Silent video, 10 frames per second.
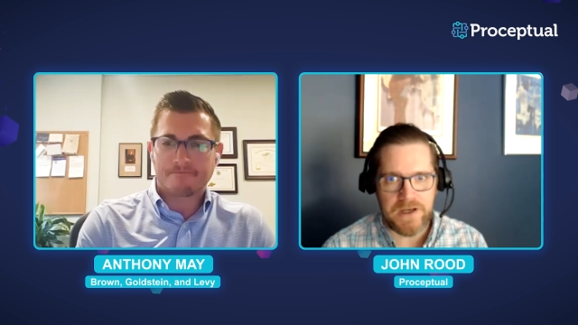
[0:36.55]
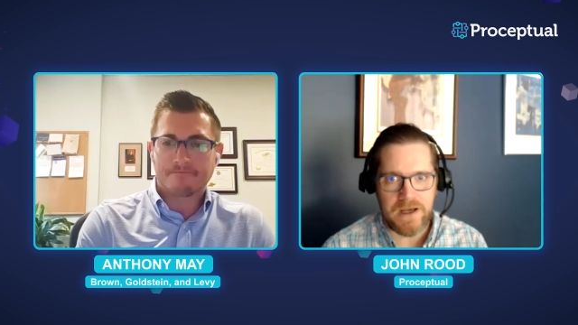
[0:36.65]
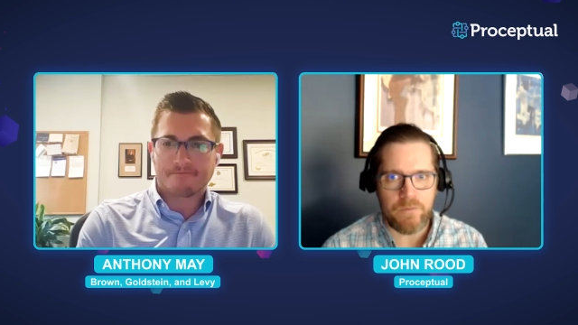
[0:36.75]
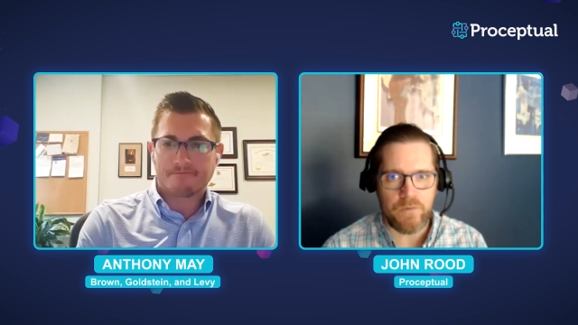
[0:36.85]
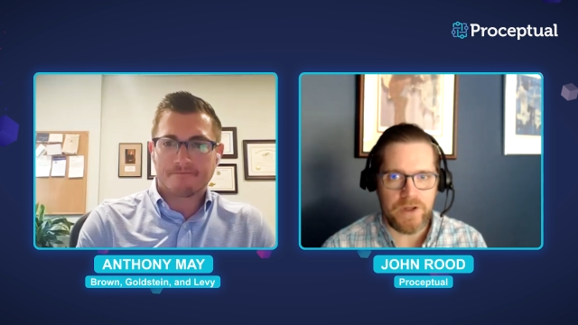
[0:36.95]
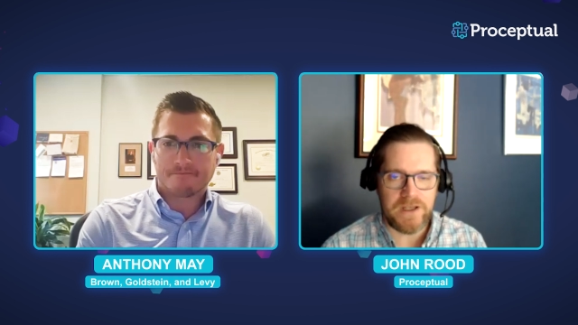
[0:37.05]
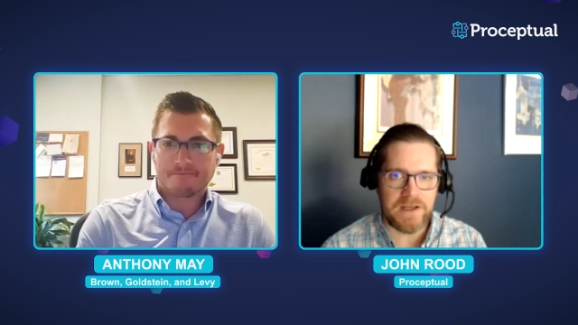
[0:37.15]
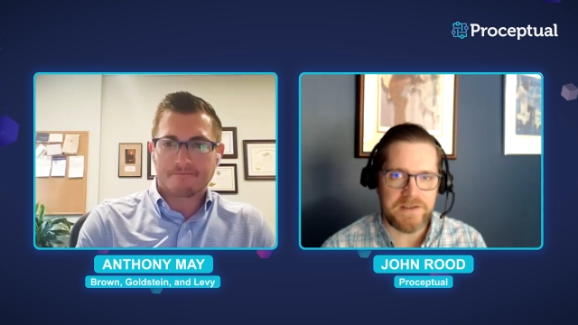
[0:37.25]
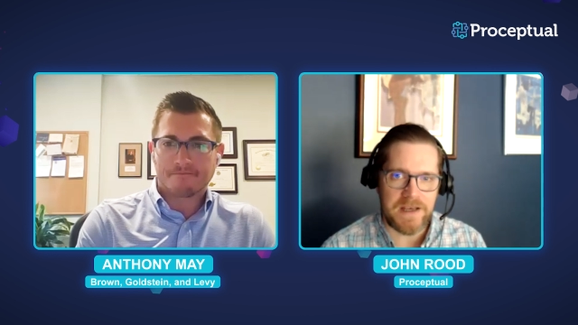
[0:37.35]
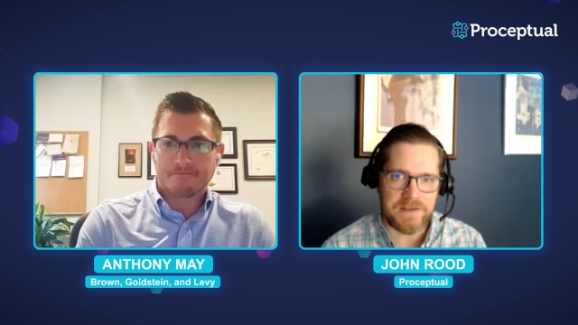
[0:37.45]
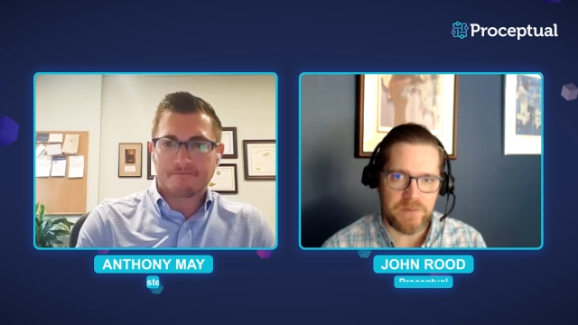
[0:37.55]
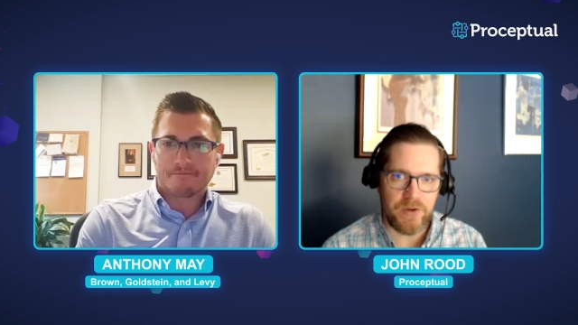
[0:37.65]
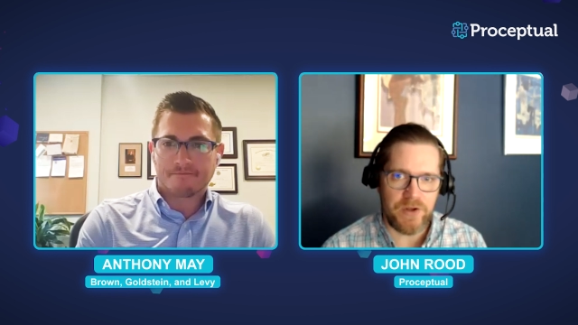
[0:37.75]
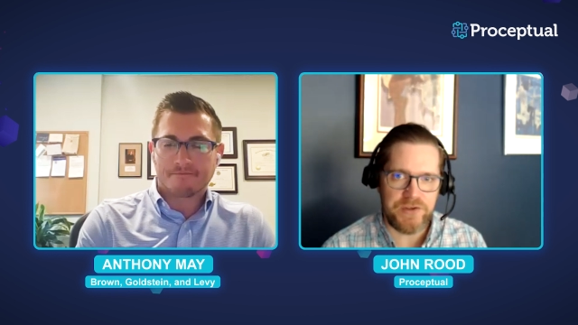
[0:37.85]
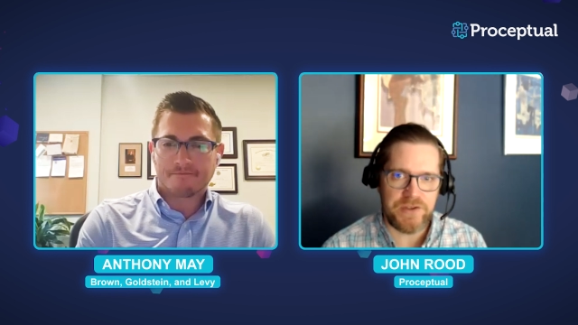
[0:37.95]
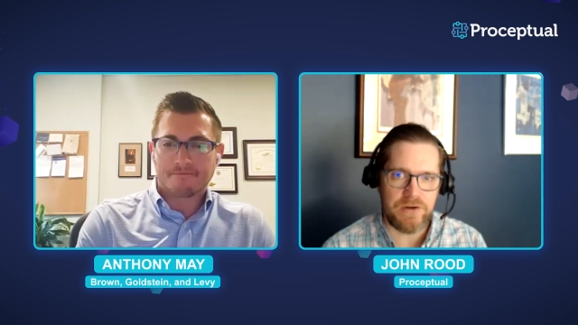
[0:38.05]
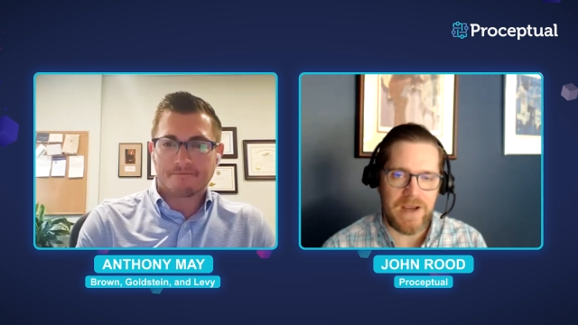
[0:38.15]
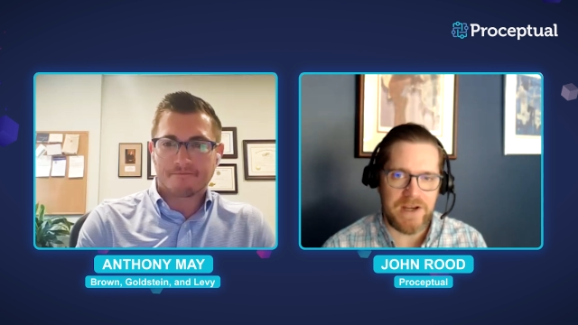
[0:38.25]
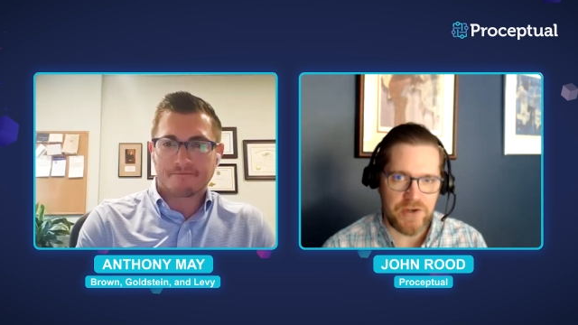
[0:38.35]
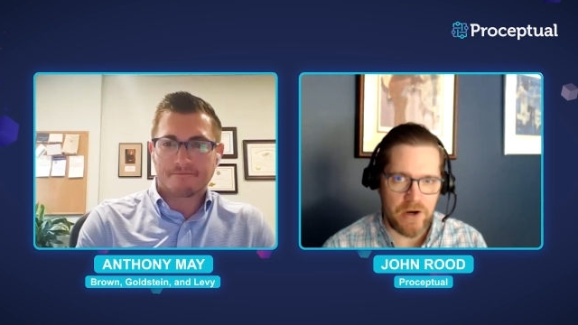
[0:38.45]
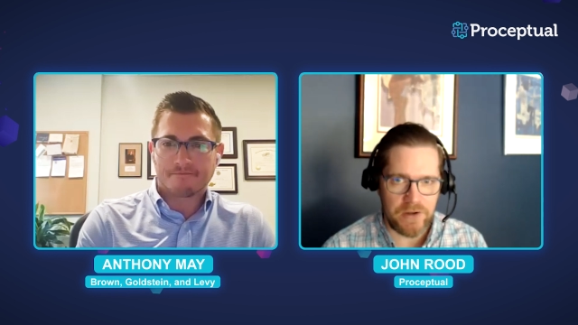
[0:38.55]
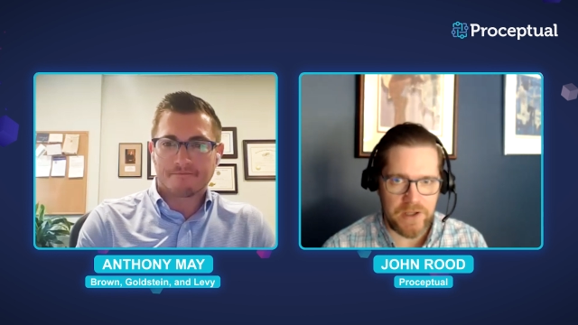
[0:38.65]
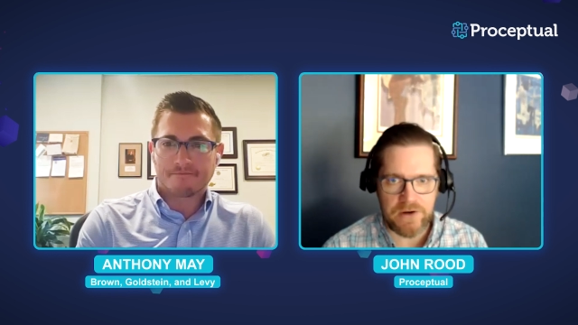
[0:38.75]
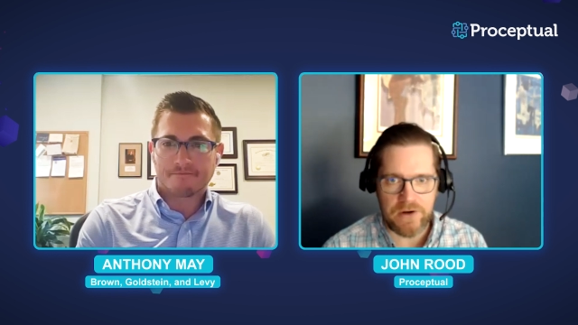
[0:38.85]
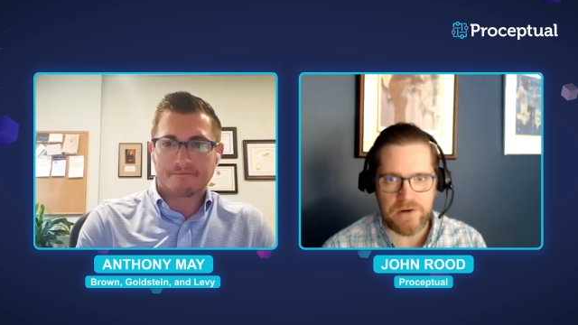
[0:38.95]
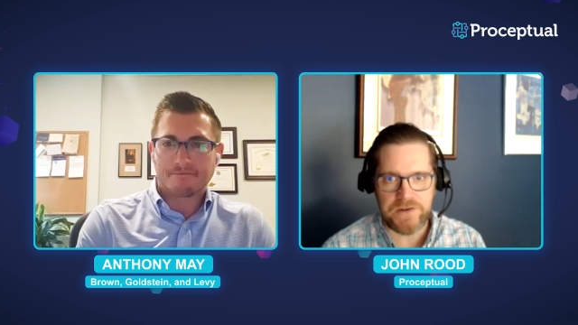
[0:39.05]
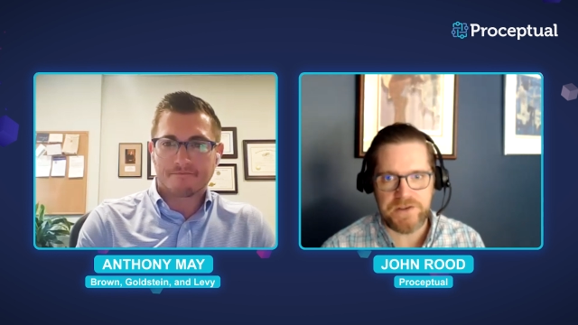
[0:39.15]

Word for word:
Speaker 1: um, really accessible to HR leaders,